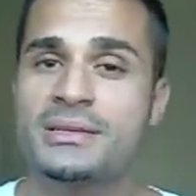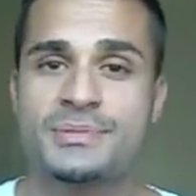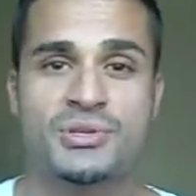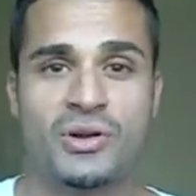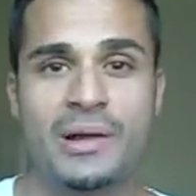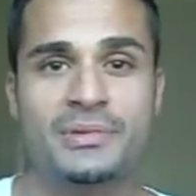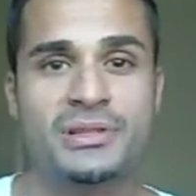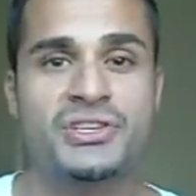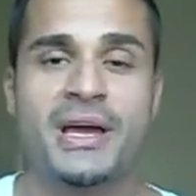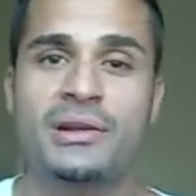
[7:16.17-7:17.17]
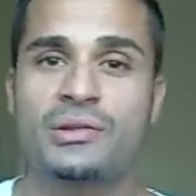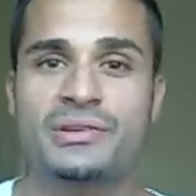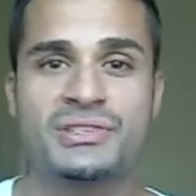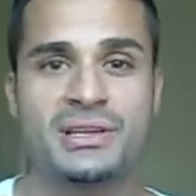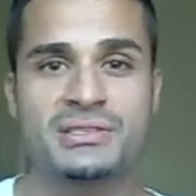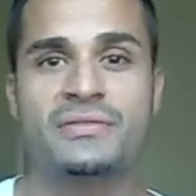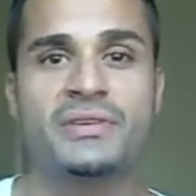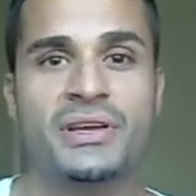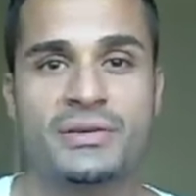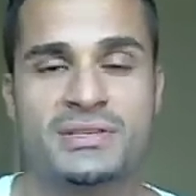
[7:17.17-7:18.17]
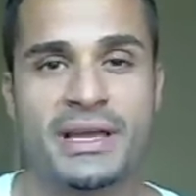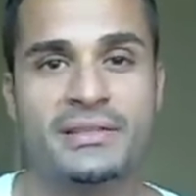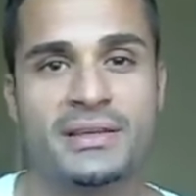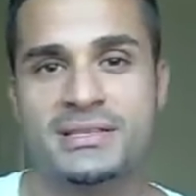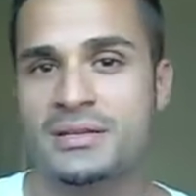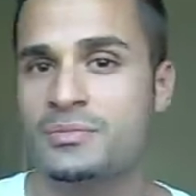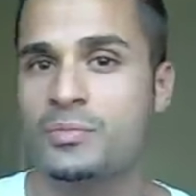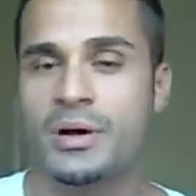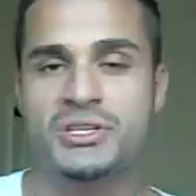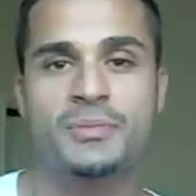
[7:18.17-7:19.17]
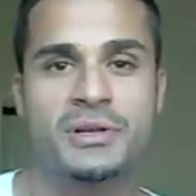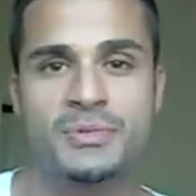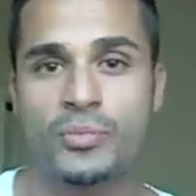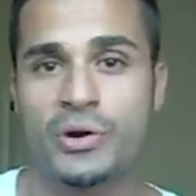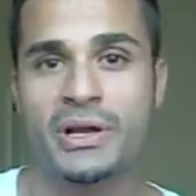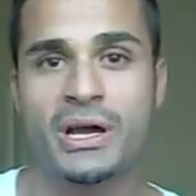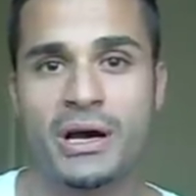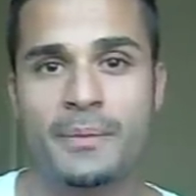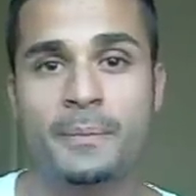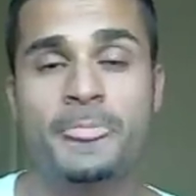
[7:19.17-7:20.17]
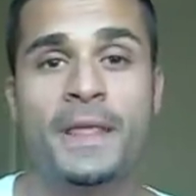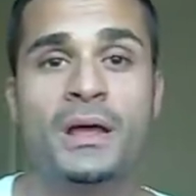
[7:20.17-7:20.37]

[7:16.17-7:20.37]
Subscribe to the channel. There's tons of videos like this and much, much more to come.